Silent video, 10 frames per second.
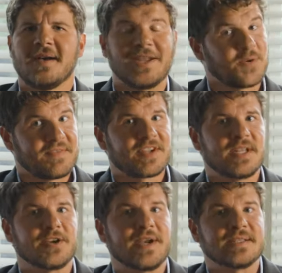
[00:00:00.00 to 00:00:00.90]
I don't have a
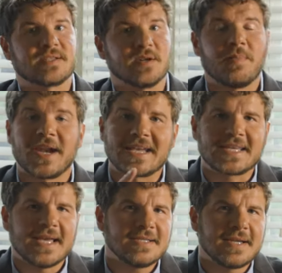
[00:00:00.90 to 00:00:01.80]
clear answer, but I
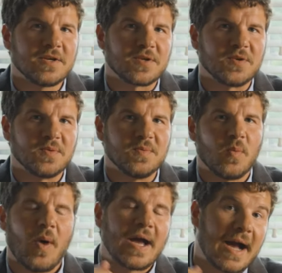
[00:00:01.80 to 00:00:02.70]
can tell you
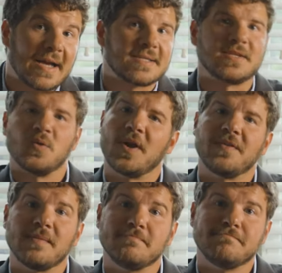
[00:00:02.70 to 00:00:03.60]
why I still wear
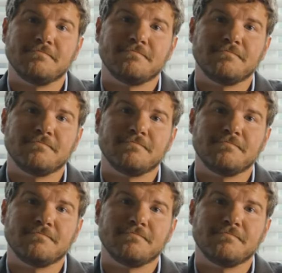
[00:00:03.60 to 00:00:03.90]
them. They're